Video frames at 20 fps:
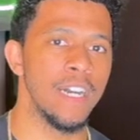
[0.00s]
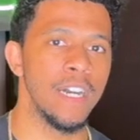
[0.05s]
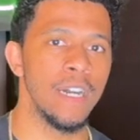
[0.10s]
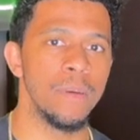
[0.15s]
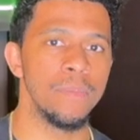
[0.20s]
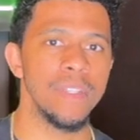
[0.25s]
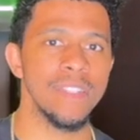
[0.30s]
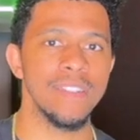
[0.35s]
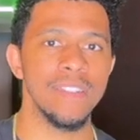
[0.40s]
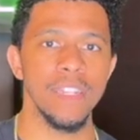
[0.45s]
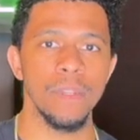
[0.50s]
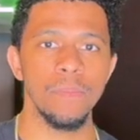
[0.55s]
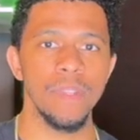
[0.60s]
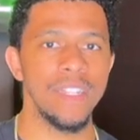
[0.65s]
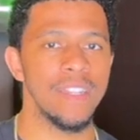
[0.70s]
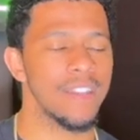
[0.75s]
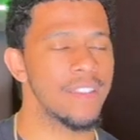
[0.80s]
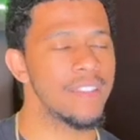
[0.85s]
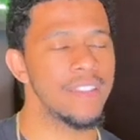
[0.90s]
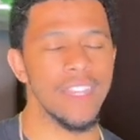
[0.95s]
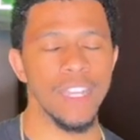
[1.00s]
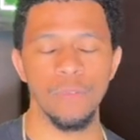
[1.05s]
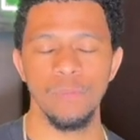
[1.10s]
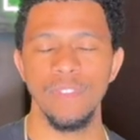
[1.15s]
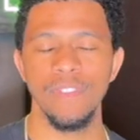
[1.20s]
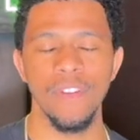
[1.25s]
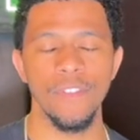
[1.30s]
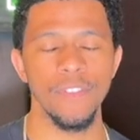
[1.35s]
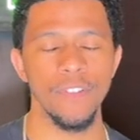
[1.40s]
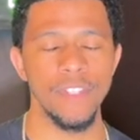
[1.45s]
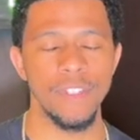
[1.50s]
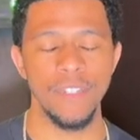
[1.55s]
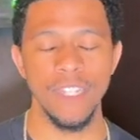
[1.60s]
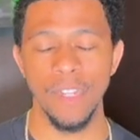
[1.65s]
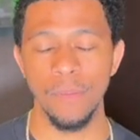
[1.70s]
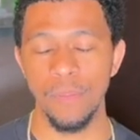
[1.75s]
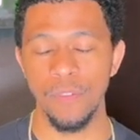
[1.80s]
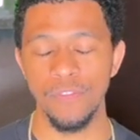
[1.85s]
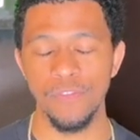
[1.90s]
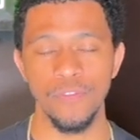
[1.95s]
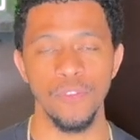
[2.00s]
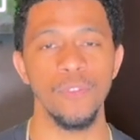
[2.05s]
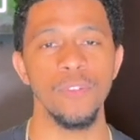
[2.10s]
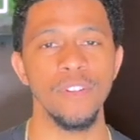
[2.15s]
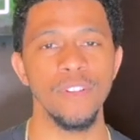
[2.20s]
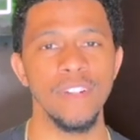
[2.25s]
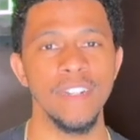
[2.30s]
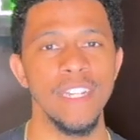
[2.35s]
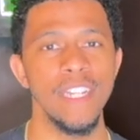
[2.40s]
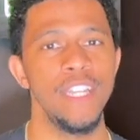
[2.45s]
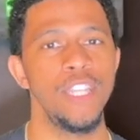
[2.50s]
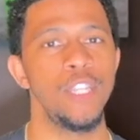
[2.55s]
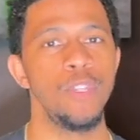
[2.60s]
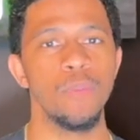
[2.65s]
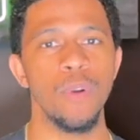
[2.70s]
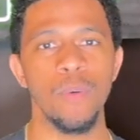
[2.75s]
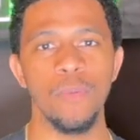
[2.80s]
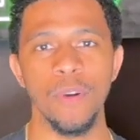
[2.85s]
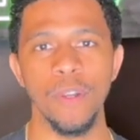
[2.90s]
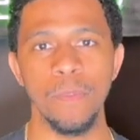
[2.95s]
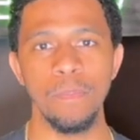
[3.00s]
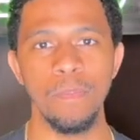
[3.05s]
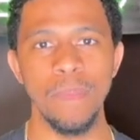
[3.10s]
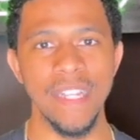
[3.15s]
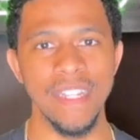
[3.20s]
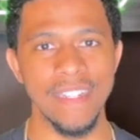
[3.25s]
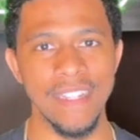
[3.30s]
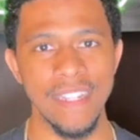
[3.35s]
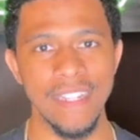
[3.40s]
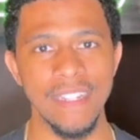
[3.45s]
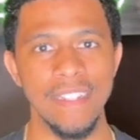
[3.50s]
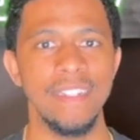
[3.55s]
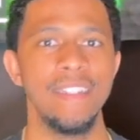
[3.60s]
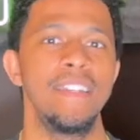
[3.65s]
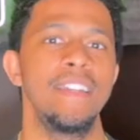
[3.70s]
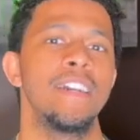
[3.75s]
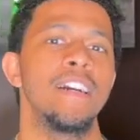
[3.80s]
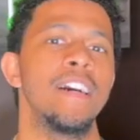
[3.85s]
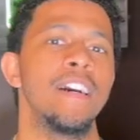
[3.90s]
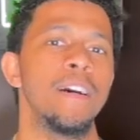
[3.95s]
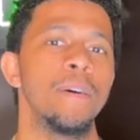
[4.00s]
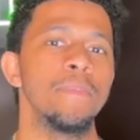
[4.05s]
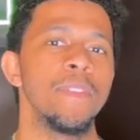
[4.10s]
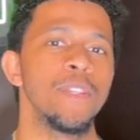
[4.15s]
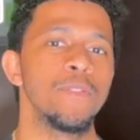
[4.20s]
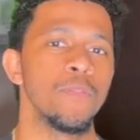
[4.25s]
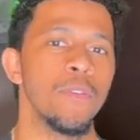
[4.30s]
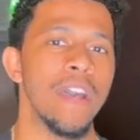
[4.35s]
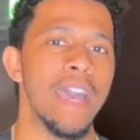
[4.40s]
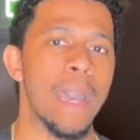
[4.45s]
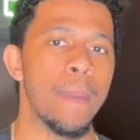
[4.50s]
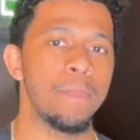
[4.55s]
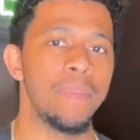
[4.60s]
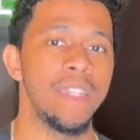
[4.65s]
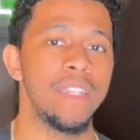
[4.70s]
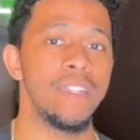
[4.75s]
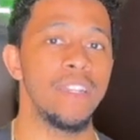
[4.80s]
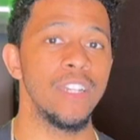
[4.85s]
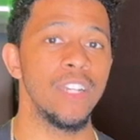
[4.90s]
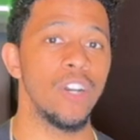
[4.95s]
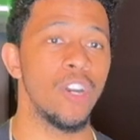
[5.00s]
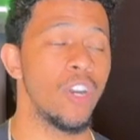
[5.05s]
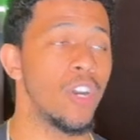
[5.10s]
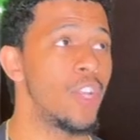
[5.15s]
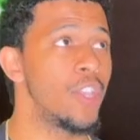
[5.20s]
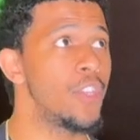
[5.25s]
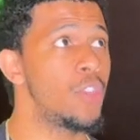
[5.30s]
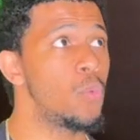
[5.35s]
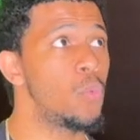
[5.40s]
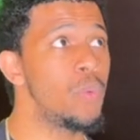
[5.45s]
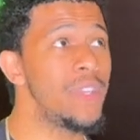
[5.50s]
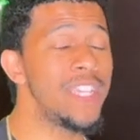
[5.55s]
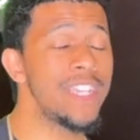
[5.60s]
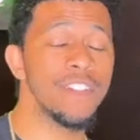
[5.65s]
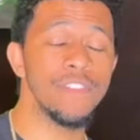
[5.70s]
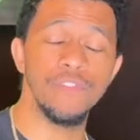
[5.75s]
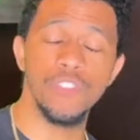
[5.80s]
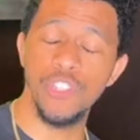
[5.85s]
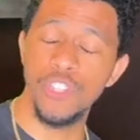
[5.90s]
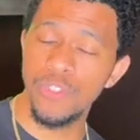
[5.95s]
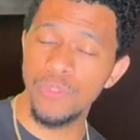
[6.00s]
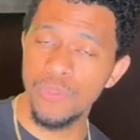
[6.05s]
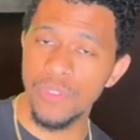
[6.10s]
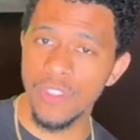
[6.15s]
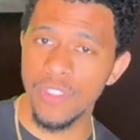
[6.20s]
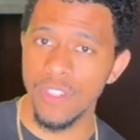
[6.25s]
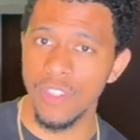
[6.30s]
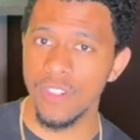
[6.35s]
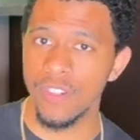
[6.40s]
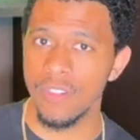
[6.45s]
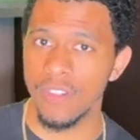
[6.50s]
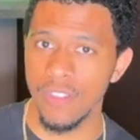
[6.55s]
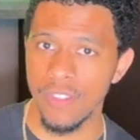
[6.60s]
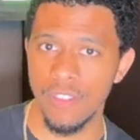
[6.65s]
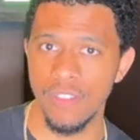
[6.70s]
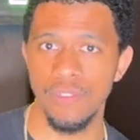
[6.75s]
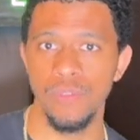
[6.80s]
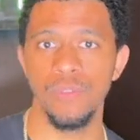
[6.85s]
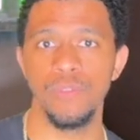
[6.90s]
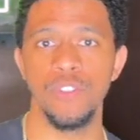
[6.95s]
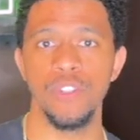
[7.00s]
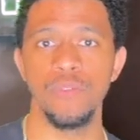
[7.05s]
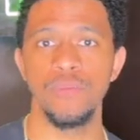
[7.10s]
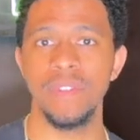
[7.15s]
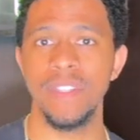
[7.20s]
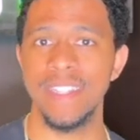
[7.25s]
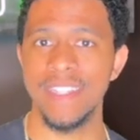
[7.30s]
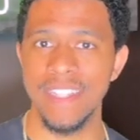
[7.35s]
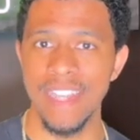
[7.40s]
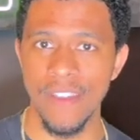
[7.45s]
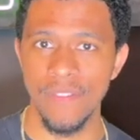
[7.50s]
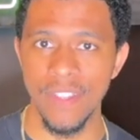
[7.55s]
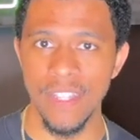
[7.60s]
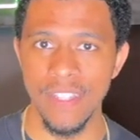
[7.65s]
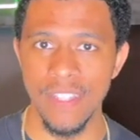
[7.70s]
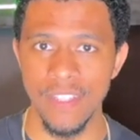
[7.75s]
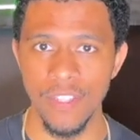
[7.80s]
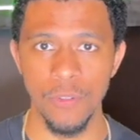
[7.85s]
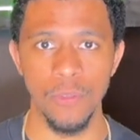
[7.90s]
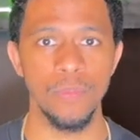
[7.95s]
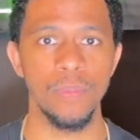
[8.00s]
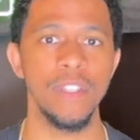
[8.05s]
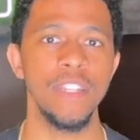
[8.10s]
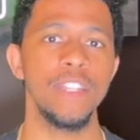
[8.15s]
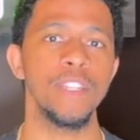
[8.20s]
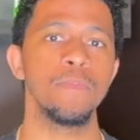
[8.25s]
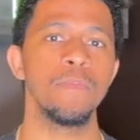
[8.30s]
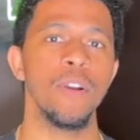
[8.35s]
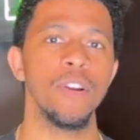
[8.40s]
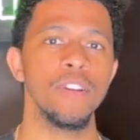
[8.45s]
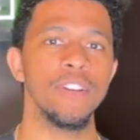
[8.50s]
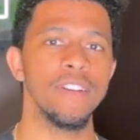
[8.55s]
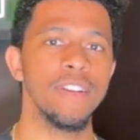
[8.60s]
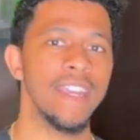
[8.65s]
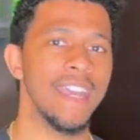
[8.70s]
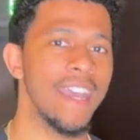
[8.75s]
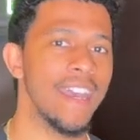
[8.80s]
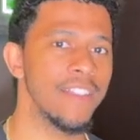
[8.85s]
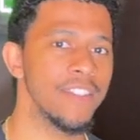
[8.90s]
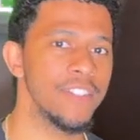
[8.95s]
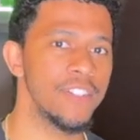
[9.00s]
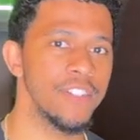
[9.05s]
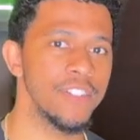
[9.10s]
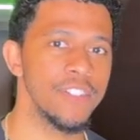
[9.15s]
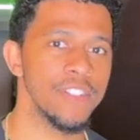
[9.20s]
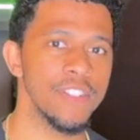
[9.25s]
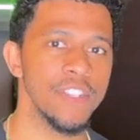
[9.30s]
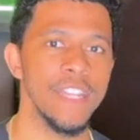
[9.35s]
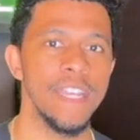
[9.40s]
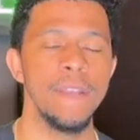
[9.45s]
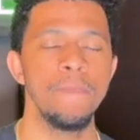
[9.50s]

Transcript: This is going to be nothing like we've ever done before. You won't want to miss it. This will happen on the week of June 3rd through June 7th, so please mark your calendars.